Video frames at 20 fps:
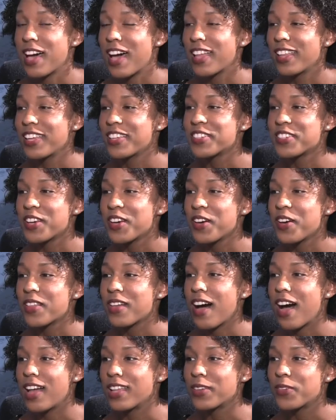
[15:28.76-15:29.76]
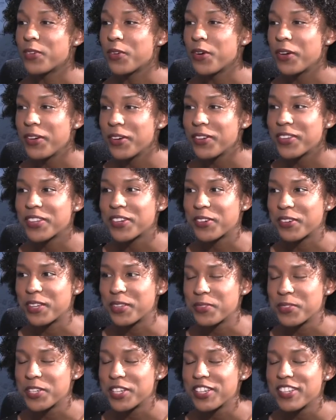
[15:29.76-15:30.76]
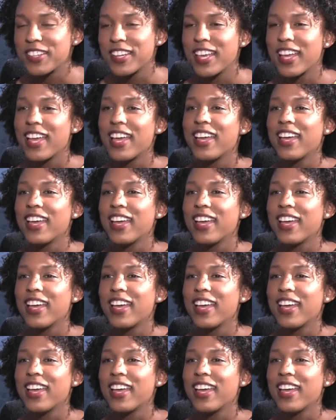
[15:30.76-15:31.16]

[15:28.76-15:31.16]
Styling Gel, the olive oil, the green one,